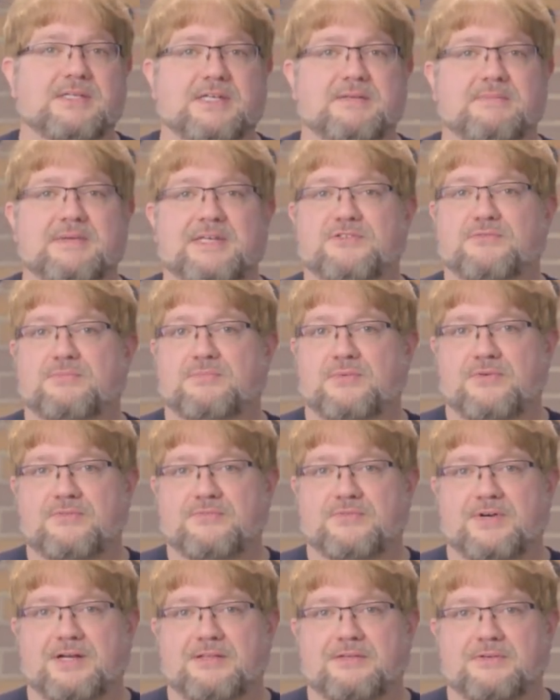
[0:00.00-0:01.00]
database
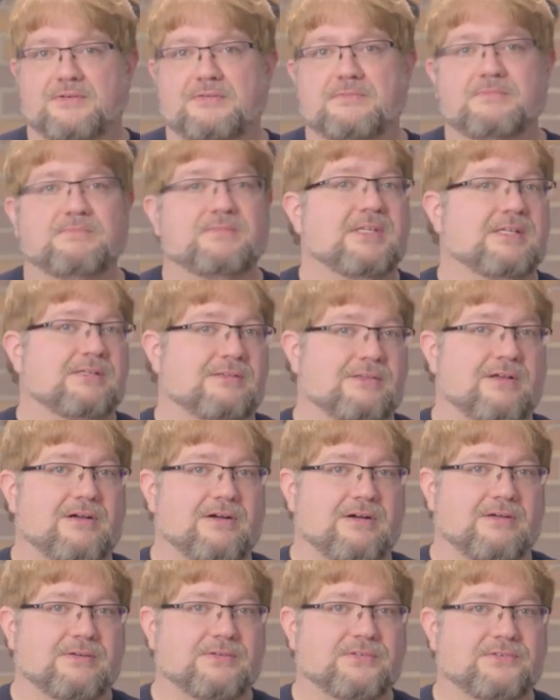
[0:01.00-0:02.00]
profiler,
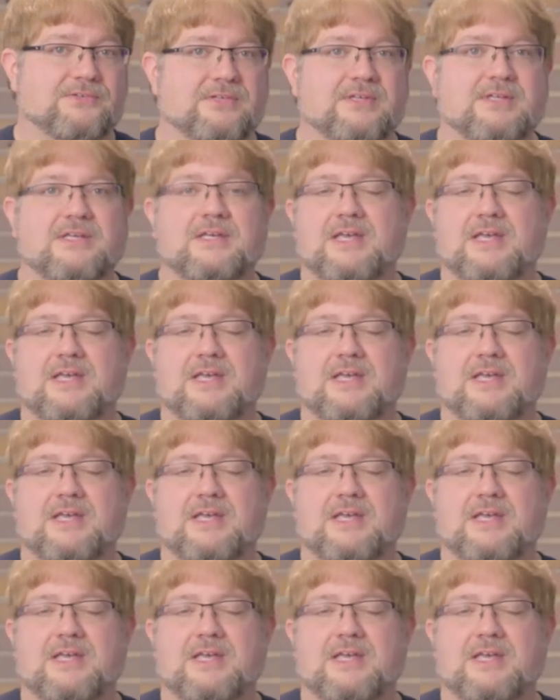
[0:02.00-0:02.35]
logs,